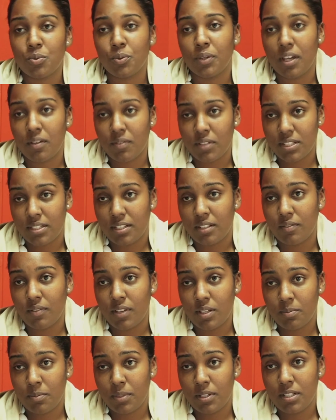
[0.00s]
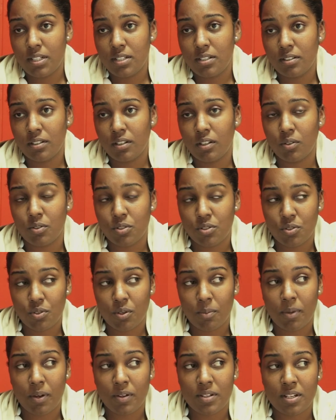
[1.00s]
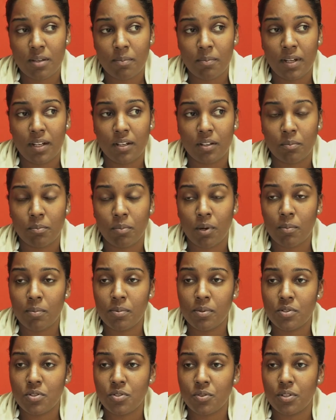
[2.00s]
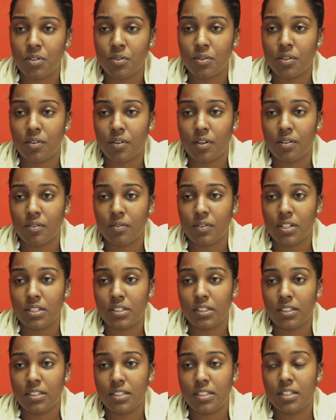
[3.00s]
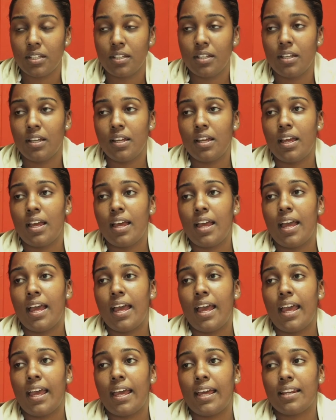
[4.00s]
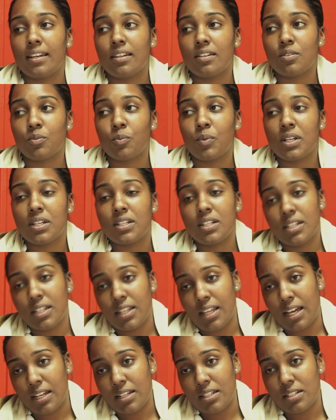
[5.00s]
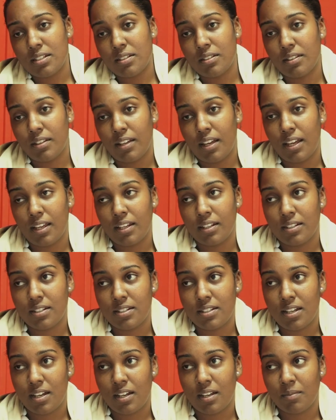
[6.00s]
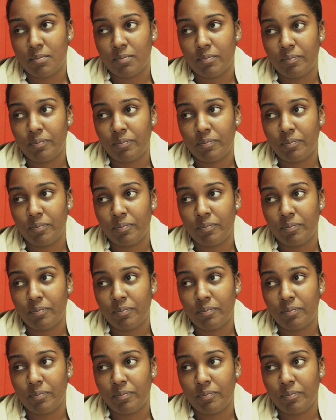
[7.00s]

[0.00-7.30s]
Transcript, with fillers: who gave us the investment, close to about a million bob to do the renovations, and we did that and um,